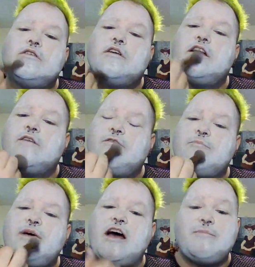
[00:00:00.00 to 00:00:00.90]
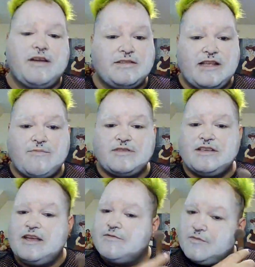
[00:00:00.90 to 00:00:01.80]
I feel bad because that was a
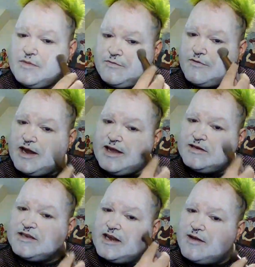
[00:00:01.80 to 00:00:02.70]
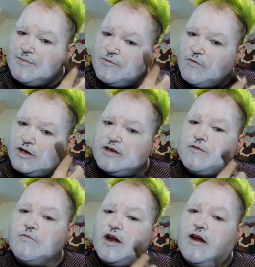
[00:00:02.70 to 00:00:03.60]
gift from a friend and I've been wanting to
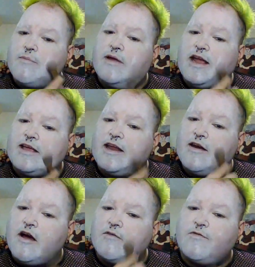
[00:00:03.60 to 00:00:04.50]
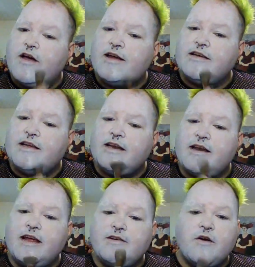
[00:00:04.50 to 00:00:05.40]
wear it, but I cannot find it, and
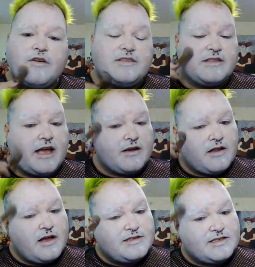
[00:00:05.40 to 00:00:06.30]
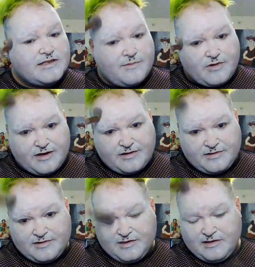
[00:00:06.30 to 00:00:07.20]
I know it's in that closet somewhere.
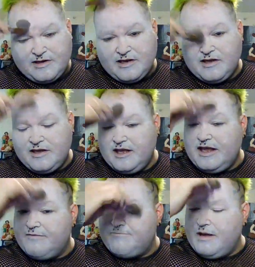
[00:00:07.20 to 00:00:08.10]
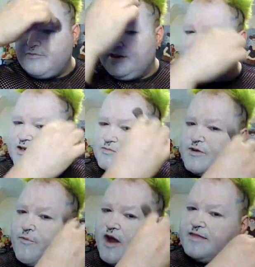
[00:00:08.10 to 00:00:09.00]
If memory serves me
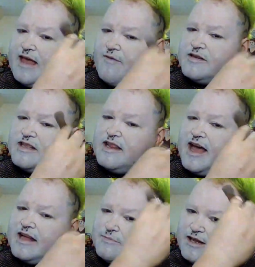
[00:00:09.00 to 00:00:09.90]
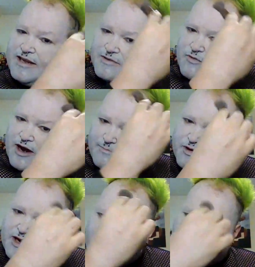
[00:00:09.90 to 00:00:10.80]
right, that was the last place where I put it.